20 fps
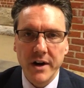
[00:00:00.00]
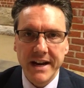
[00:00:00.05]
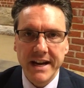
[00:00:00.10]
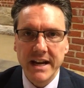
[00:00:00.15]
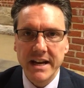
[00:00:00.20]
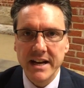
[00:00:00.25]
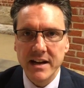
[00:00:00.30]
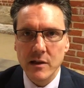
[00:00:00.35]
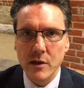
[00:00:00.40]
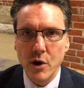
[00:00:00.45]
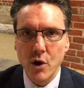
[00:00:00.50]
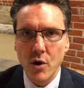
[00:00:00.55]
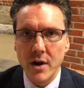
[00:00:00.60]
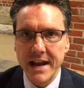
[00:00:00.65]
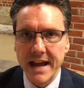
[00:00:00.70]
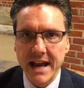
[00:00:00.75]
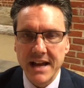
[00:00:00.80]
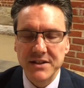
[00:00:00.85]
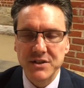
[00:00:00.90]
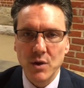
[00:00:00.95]
again,
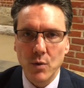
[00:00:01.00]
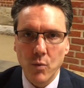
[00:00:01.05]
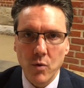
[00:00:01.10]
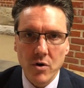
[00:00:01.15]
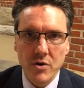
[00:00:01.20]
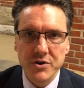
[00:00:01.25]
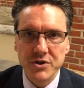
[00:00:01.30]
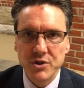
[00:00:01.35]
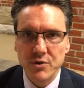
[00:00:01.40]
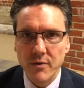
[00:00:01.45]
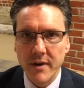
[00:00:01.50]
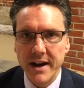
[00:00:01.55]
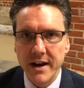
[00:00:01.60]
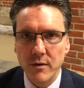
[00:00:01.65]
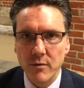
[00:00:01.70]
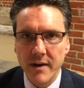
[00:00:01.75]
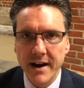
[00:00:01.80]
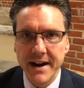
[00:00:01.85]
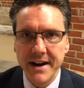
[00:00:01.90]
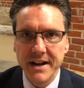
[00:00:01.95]
Illinois has the worst credit
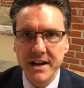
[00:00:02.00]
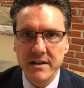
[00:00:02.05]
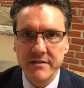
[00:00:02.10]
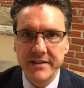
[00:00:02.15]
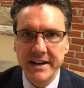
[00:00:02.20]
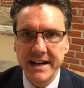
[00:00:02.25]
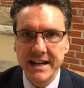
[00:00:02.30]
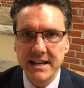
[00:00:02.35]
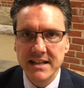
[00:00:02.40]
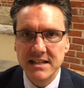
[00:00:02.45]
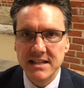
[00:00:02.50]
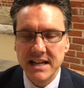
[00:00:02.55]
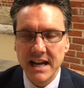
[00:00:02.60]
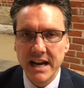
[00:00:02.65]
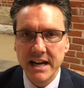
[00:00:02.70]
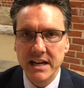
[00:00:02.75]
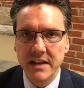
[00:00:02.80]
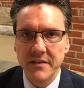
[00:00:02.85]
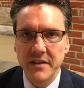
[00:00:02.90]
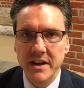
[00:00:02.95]
rating of any
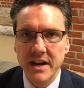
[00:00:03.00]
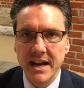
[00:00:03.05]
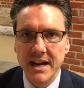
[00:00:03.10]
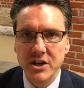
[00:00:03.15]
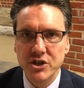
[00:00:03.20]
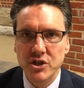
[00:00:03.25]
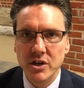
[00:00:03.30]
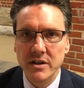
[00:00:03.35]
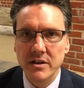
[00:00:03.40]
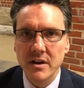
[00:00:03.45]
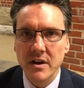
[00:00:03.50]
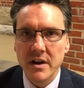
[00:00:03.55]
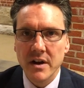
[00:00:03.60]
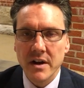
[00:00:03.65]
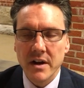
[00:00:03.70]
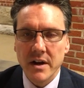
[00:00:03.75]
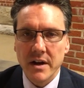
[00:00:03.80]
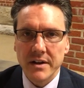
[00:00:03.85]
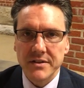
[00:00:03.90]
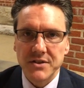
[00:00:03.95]
state in the nation.
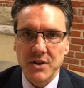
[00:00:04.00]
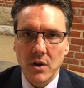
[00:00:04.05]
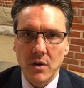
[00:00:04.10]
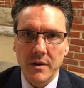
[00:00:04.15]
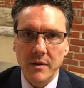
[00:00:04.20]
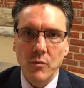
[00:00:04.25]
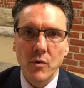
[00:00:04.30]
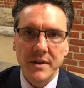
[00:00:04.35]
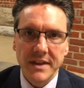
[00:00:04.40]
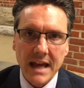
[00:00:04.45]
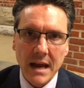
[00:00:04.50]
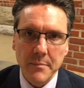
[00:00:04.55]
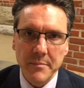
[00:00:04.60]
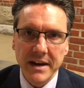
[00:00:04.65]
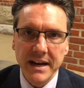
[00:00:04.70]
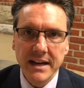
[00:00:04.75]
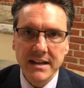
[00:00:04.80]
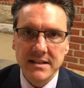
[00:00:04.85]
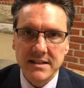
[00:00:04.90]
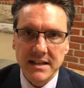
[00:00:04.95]
So what that
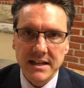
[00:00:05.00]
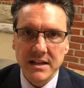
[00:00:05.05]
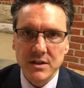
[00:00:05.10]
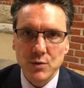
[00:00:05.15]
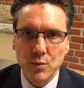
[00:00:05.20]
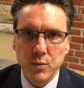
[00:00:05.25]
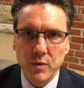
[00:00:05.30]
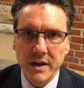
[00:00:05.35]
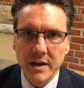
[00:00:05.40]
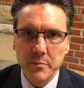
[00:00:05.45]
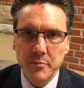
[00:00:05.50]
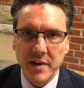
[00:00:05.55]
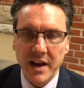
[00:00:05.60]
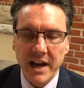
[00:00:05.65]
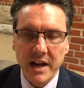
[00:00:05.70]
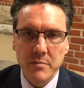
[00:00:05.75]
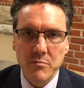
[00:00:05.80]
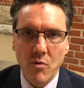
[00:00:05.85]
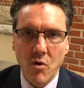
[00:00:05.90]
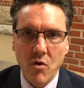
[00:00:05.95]
means is we
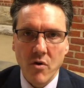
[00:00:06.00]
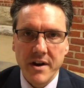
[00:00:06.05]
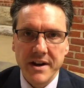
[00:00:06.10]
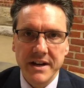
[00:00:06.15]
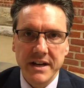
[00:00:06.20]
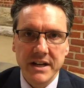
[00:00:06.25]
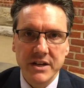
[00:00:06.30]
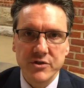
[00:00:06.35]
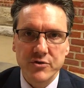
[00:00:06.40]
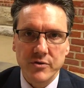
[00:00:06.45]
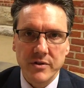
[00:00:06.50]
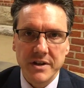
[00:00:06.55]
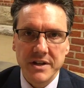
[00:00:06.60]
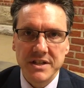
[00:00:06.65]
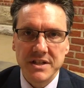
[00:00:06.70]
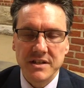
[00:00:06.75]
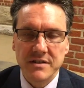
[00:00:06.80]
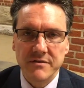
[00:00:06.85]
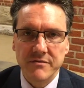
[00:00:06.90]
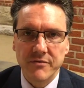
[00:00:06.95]
pay more in
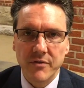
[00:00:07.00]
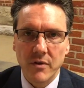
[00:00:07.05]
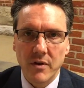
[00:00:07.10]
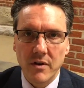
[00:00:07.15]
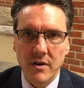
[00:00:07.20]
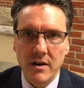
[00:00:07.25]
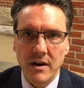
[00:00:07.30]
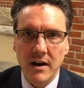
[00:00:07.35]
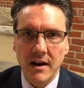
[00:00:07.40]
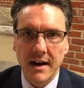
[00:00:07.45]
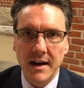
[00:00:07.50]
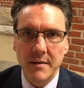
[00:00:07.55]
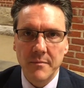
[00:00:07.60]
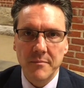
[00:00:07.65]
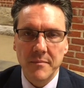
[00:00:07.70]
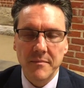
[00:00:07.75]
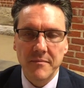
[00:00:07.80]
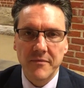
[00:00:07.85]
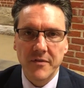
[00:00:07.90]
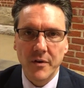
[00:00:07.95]
interest for
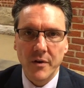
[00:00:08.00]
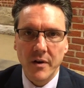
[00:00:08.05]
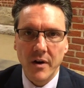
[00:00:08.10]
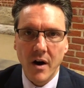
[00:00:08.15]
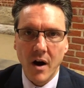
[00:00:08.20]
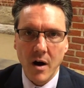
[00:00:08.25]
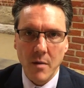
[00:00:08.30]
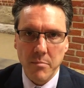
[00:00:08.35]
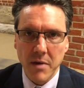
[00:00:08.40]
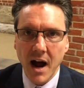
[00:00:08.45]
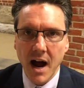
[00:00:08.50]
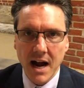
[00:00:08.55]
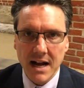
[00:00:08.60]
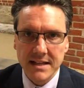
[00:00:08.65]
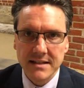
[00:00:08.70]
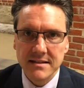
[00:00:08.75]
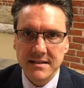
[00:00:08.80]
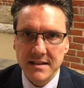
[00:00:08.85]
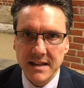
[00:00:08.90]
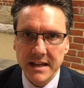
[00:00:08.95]
our
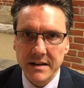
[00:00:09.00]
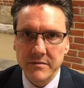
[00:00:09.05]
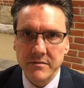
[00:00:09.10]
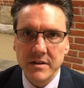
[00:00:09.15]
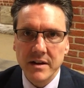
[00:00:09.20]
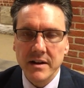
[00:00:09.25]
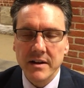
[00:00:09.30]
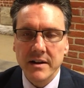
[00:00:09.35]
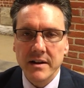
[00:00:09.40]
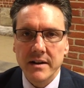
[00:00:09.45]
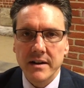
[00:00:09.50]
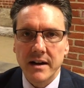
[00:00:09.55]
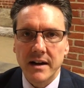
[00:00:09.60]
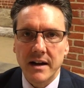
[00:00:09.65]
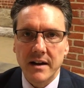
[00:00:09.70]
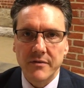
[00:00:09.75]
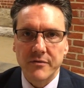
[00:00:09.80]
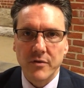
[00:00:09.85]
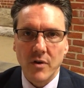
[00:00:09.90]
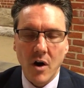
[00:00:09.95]
bonds than
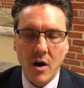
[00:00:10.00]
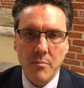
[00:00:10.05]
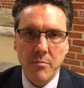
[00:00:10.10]
for our